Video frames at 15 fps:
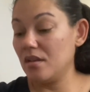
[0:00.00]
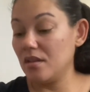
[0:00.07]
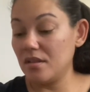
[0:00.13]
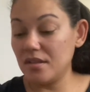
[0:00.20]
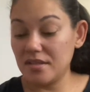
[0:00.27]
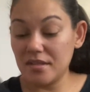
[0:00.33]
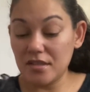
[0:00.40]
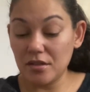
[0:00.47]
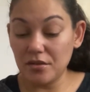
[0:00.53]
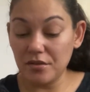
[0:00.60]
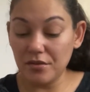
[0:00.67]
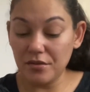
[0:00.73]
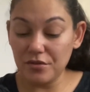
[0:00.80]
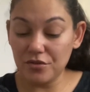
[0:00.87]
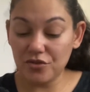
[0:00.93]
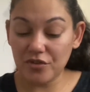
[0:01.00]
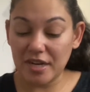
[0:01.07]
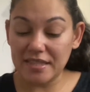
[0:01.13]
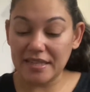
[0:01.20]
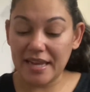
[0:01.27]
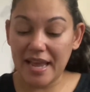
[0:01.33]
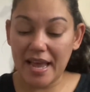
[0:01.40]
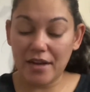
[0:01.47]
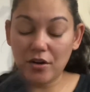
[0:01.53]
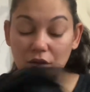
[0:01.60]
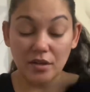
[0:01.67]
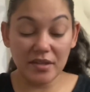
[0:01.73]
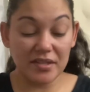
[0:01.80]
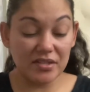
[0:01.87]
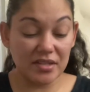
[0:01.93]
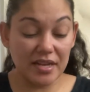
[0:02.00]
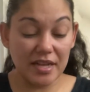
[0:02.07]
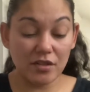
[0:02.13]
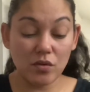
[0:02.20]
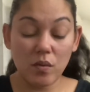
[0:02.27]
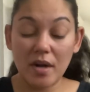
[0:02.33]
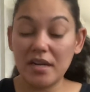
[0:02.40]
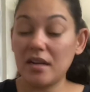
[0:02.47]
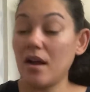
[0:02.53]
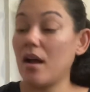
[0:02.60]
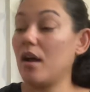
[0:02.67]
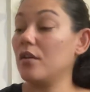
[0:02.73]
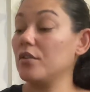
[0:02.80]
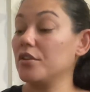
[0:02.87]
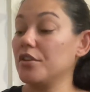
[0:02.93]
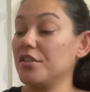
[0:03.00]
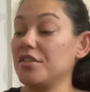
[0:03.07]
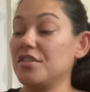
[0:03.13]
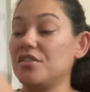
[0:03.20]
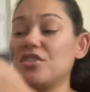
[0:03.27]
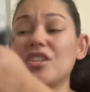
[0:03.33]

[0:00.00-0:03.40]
This is a Lulu's dress. I had her listed at $20.